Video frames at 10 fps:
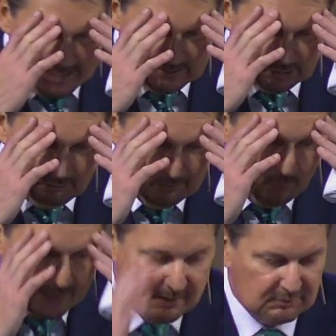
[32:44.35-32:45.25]
and
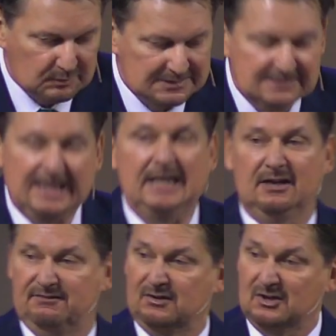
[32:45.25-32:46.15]
doing whatever was
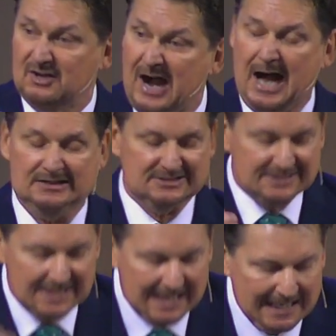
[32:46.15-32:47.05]
needed for
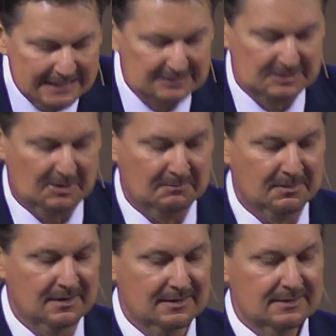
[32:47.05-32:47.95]
God's kingdom.